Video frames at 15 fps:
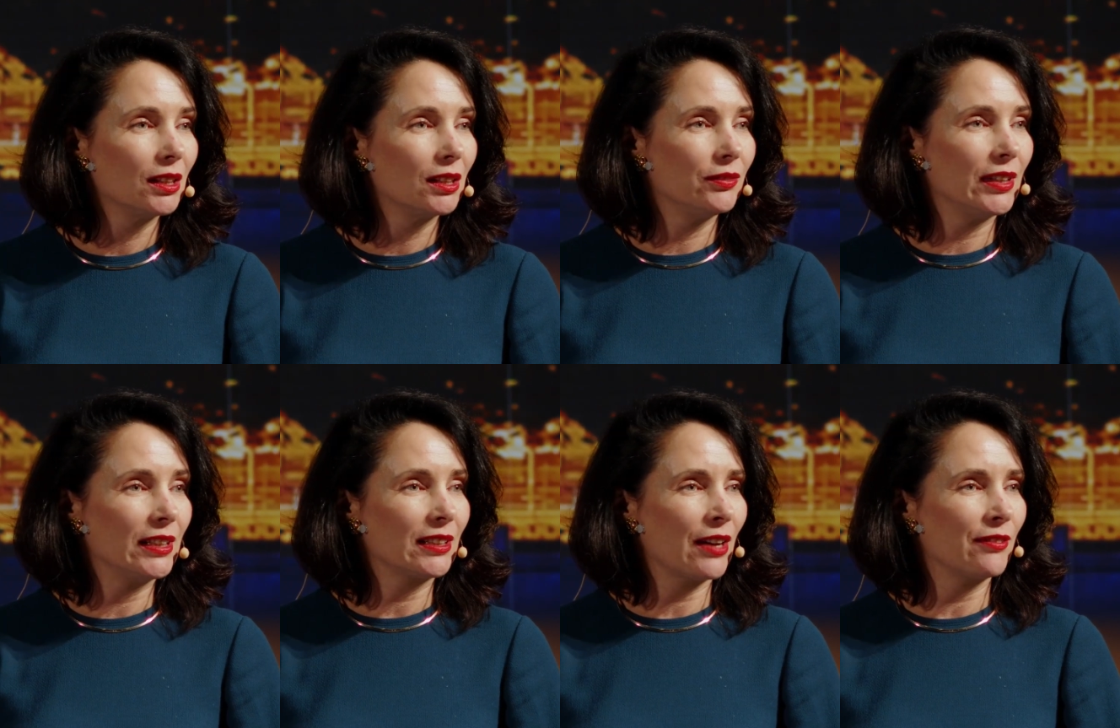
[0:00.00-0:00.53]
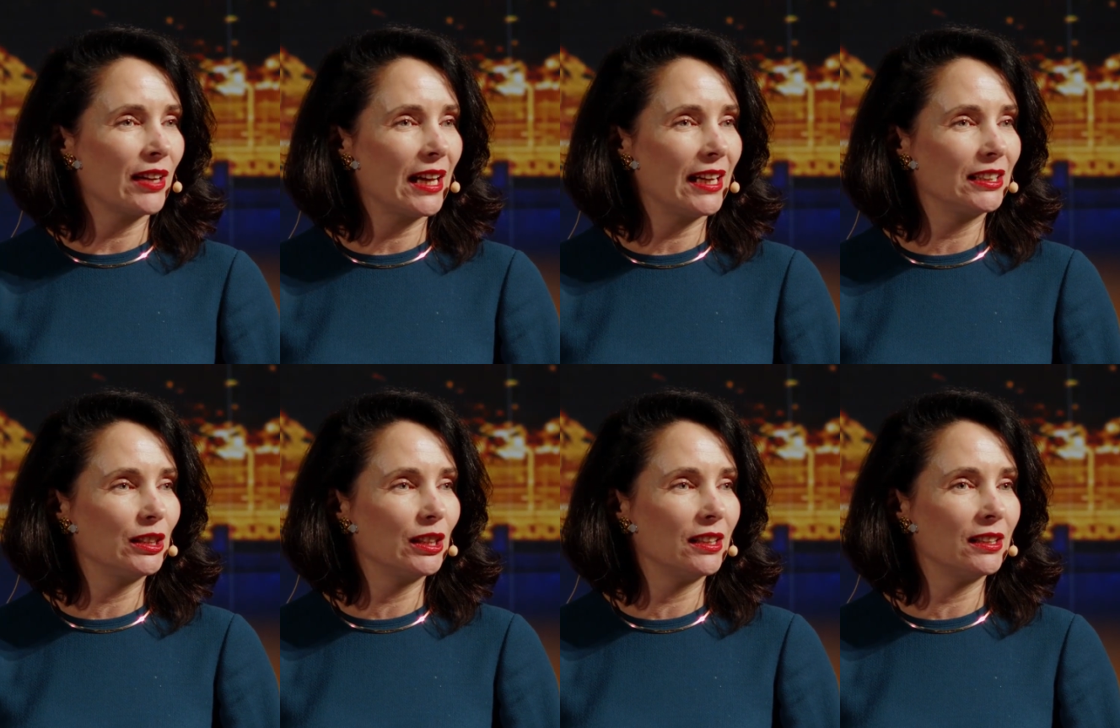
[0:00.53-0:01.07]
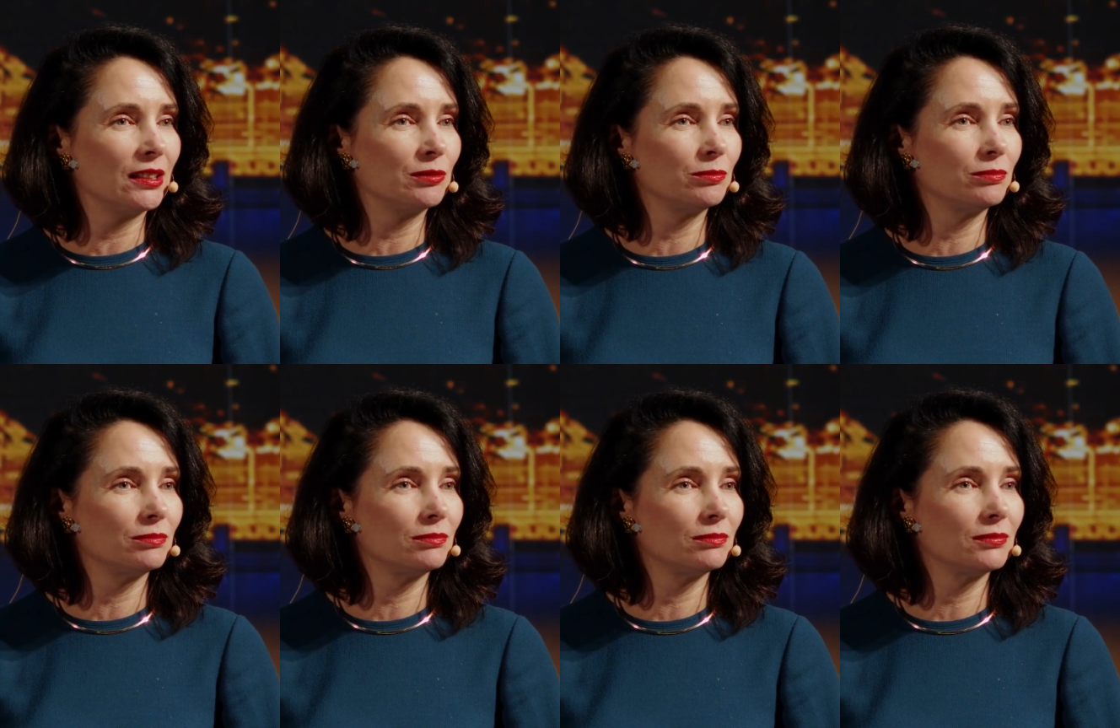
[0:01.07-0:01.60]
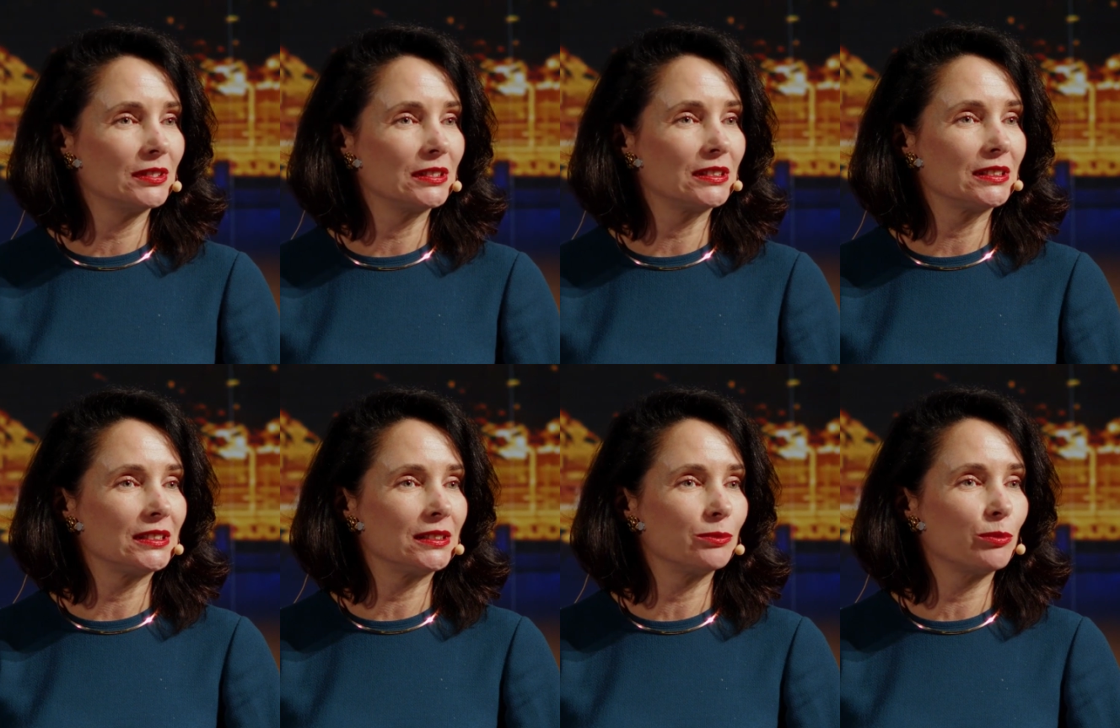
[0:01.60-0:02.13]
We have had uh,
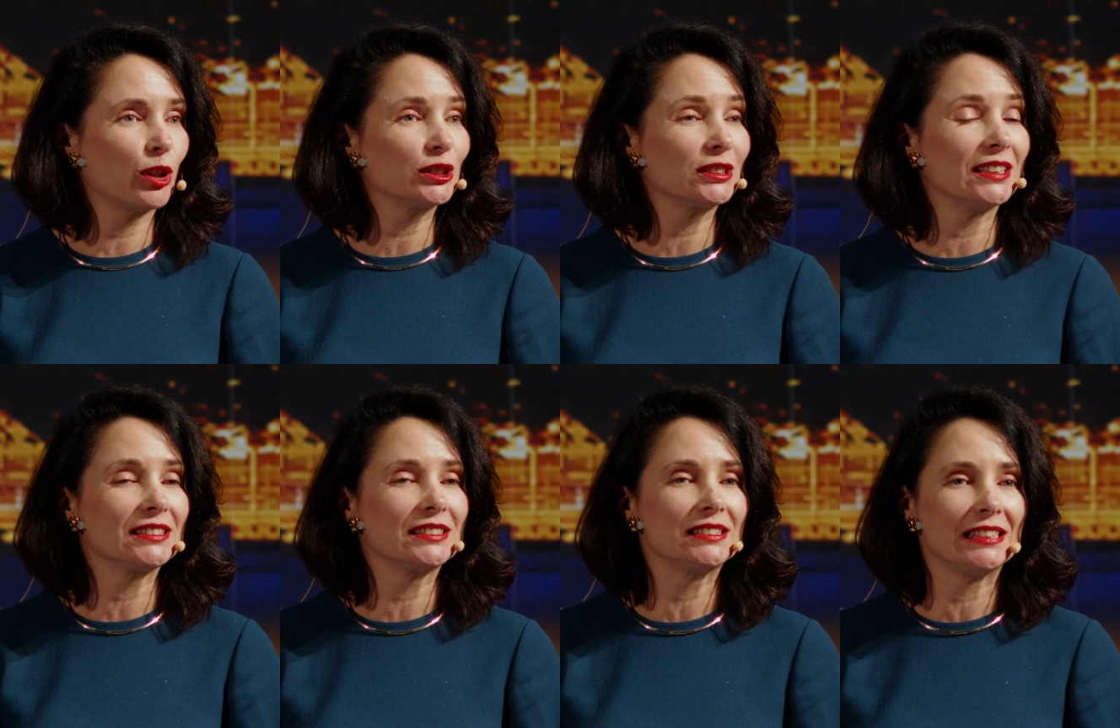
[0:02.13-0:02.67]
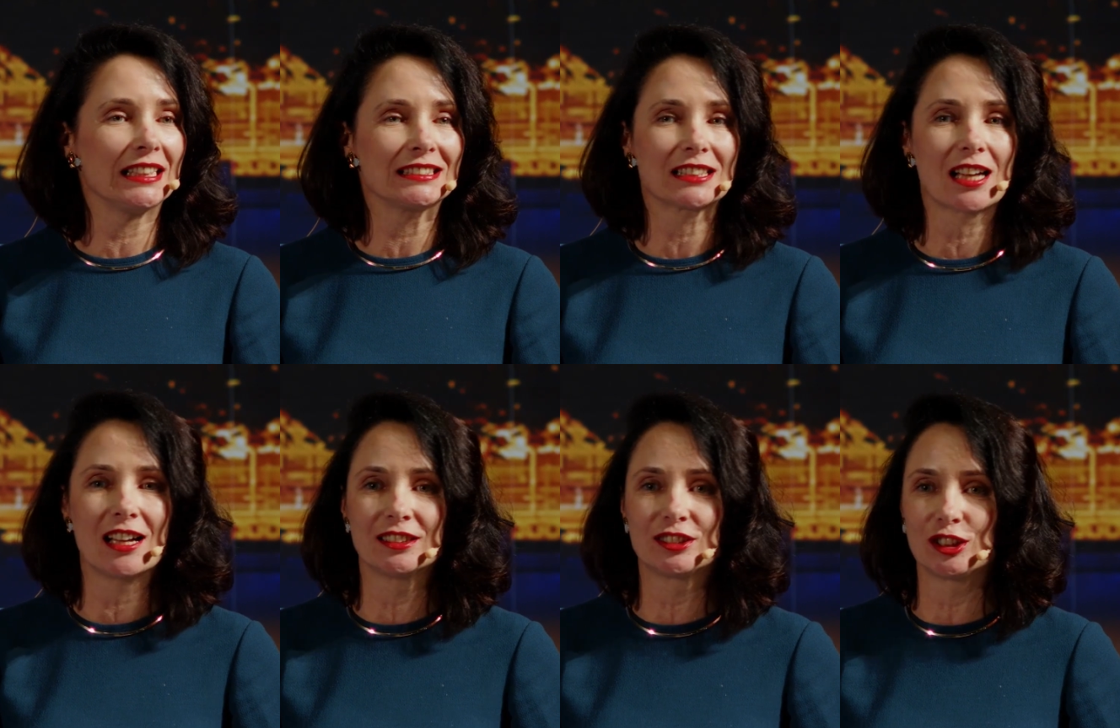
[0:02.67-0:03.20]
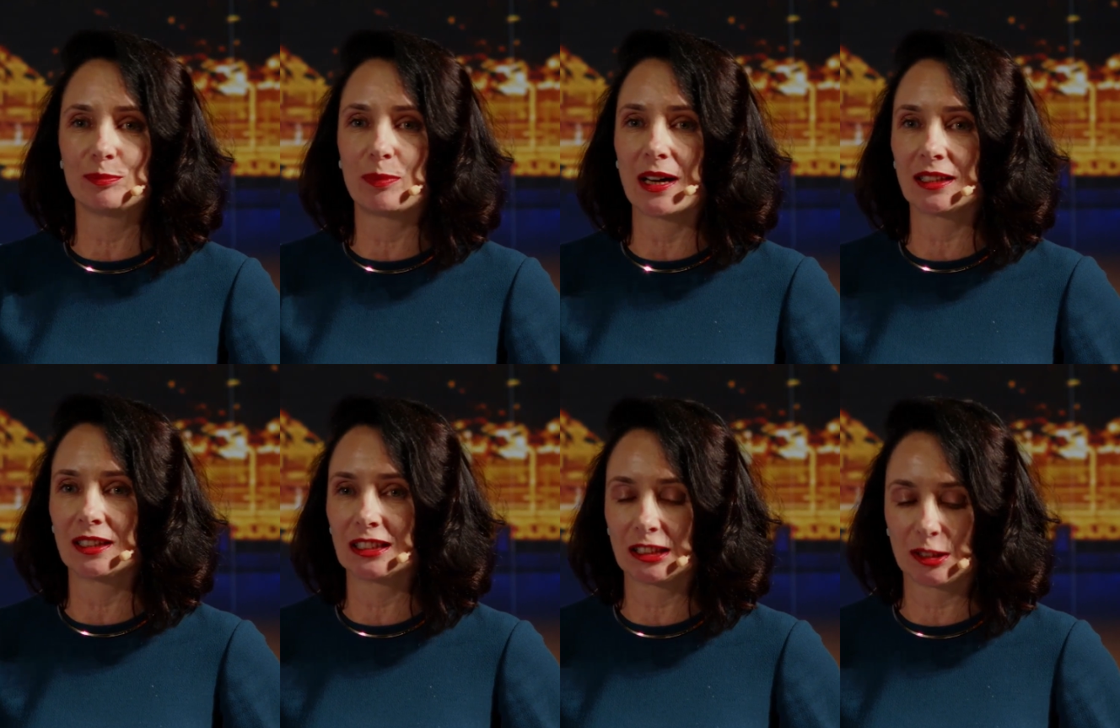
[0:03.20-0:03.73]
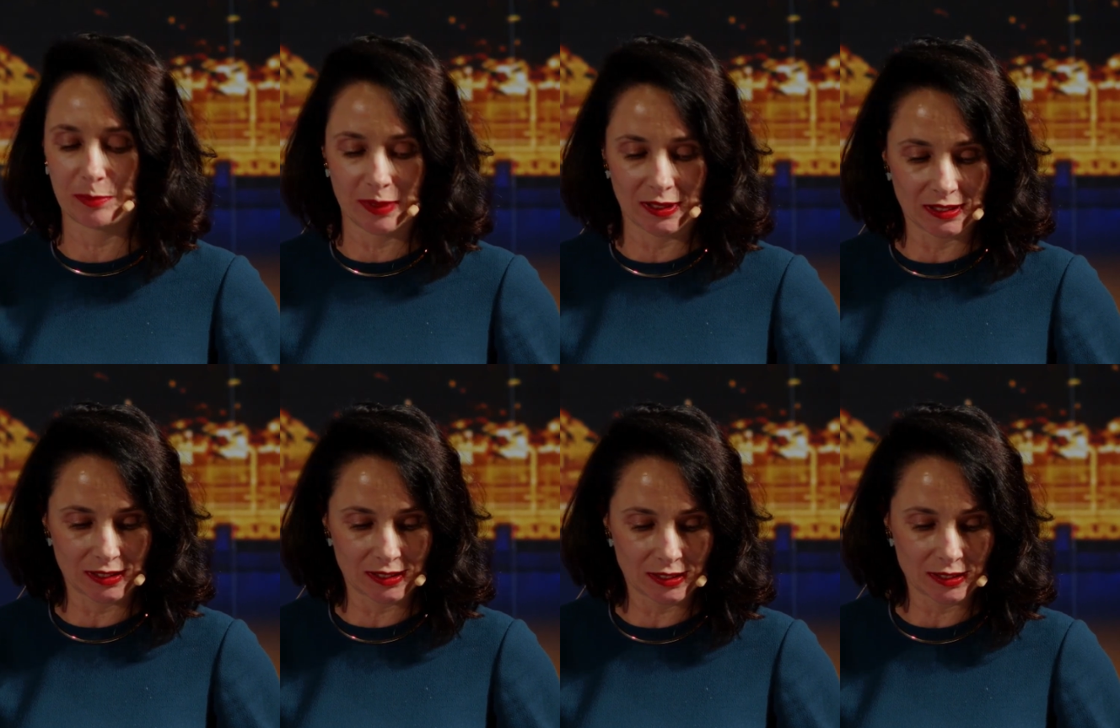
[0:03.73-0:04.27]
more than 600
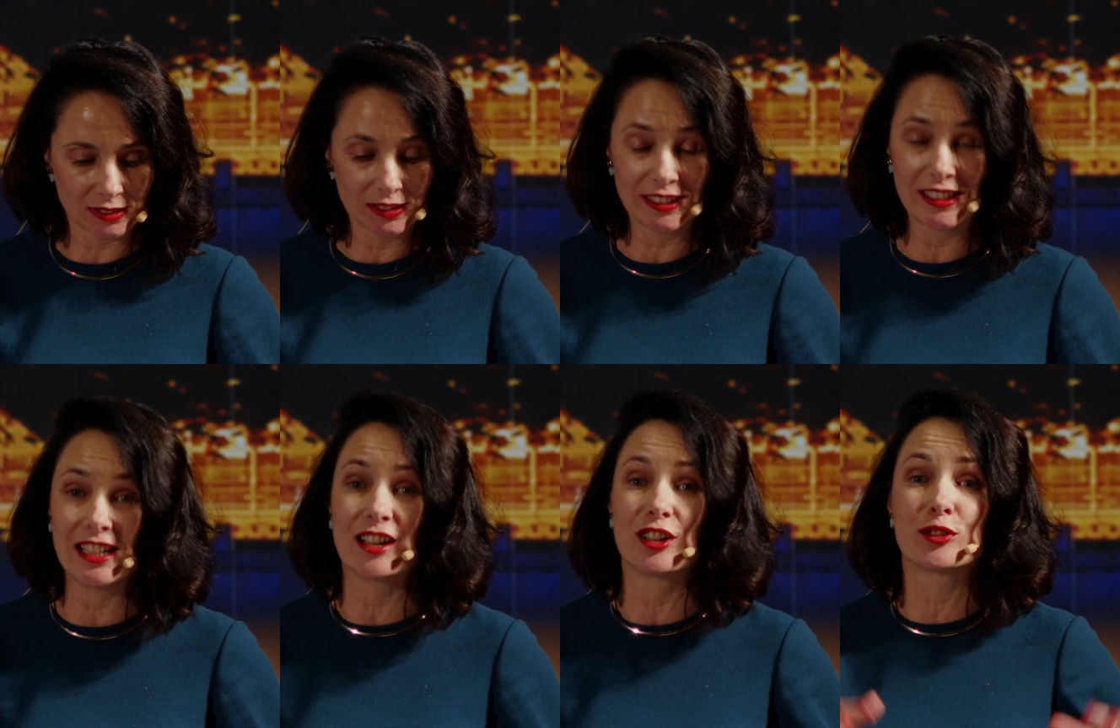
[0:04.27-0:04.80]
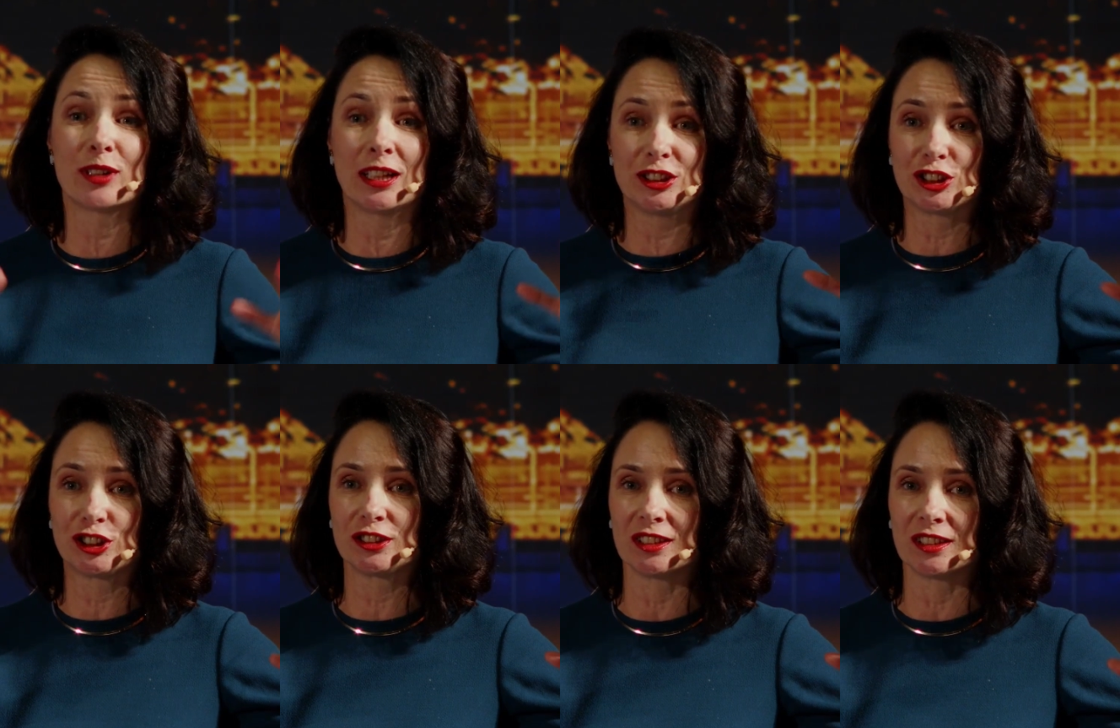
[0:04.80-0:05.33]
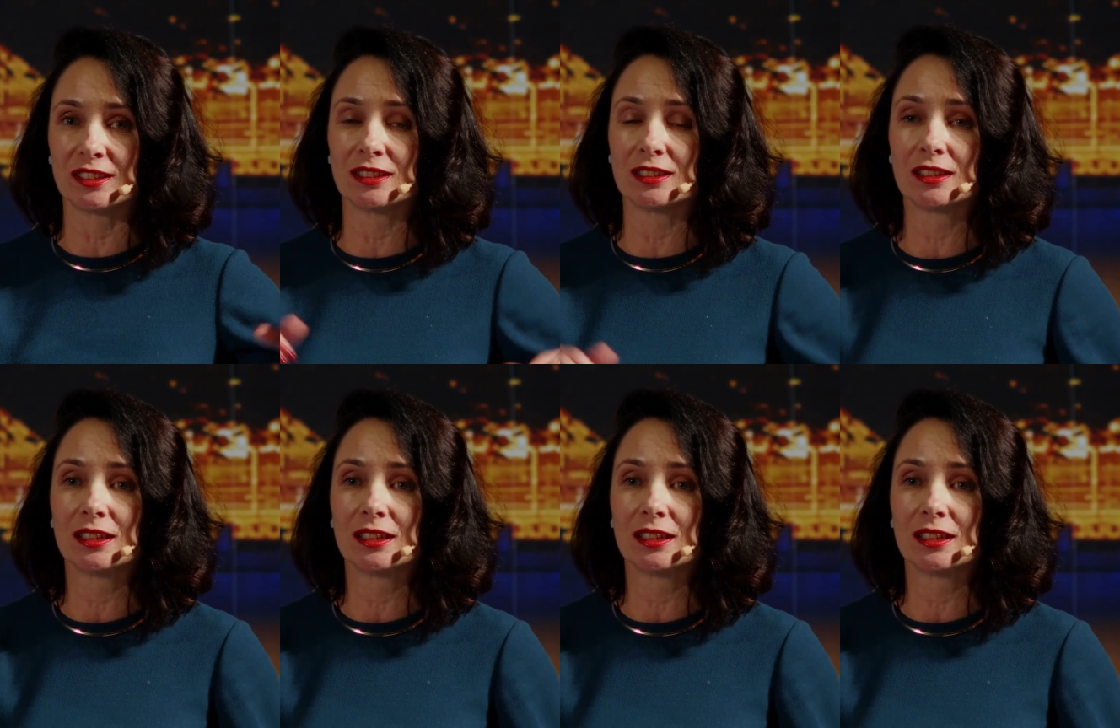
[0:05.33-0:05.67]
participants here registered